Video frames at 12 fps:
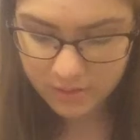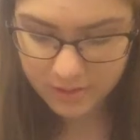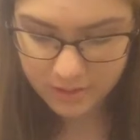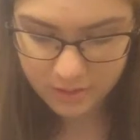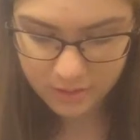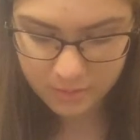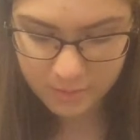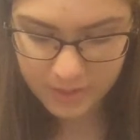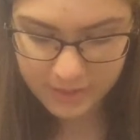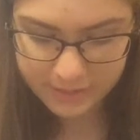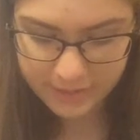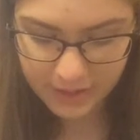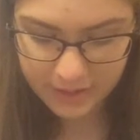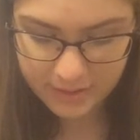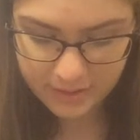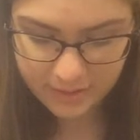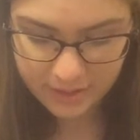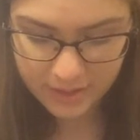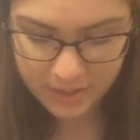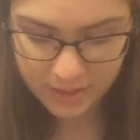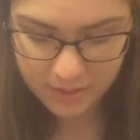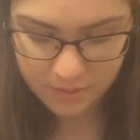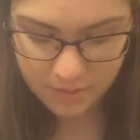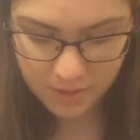So meningitis
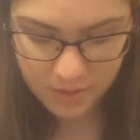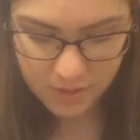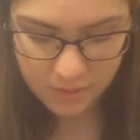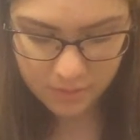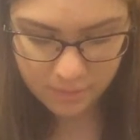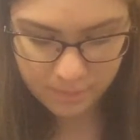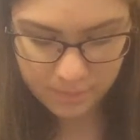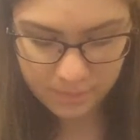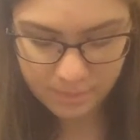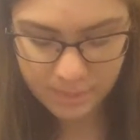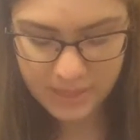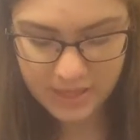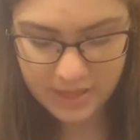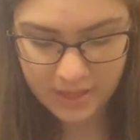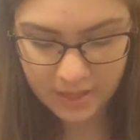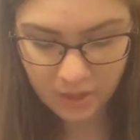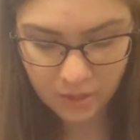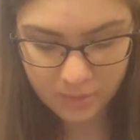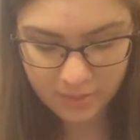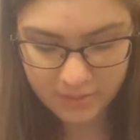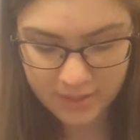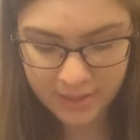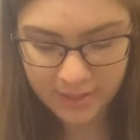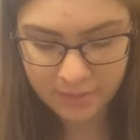can be
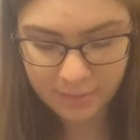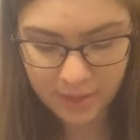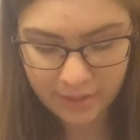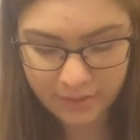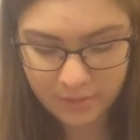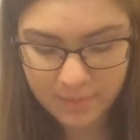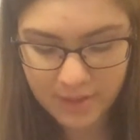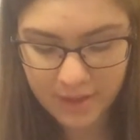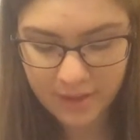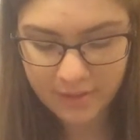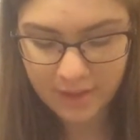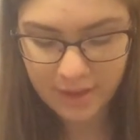homeostatic and balanced because